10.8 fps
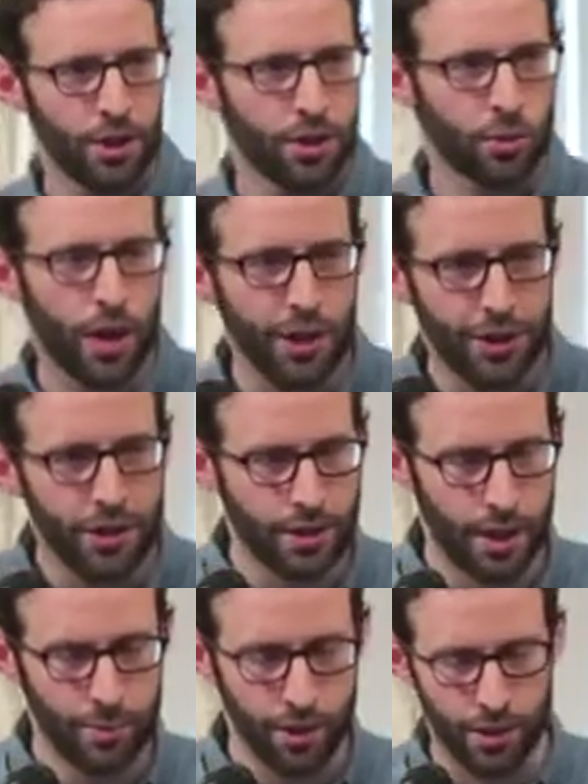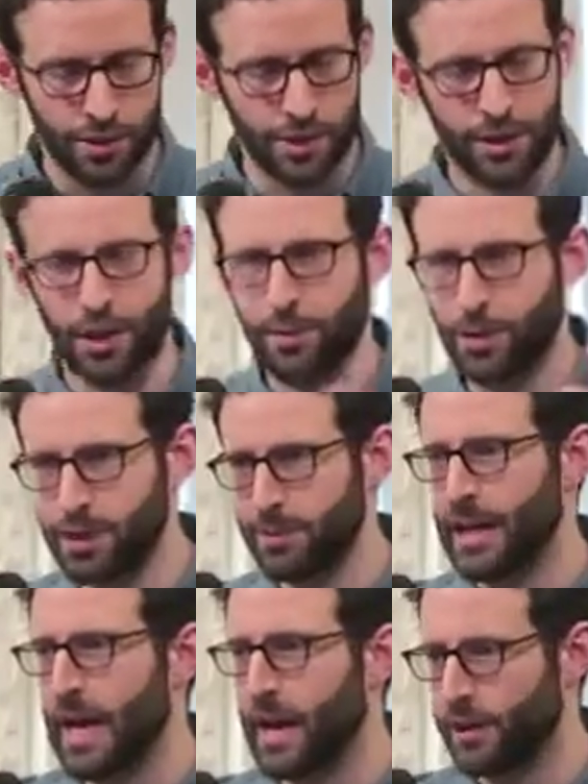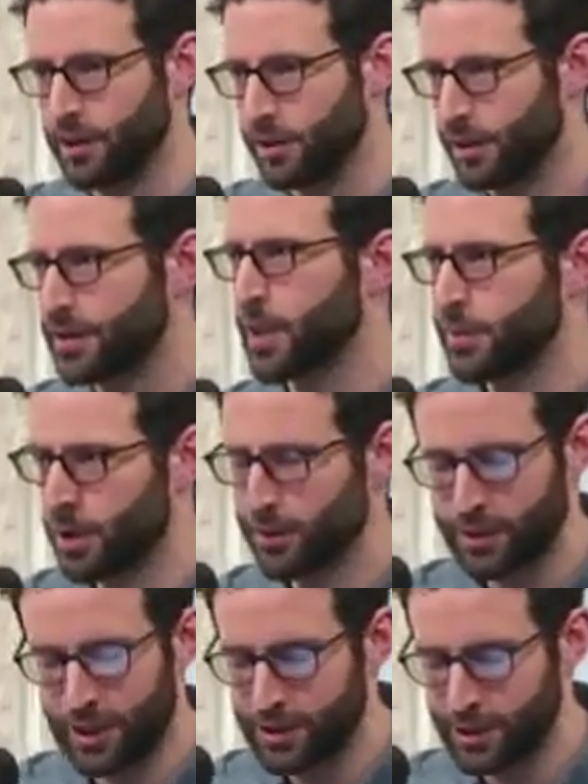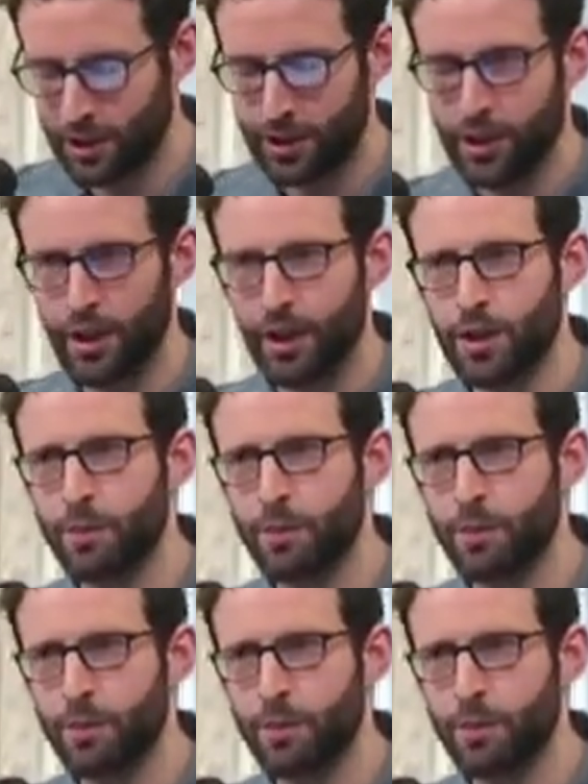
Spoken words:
The wealthiest neighborhoods, like the neighborhoods in Manhattan that are celebrated for the density,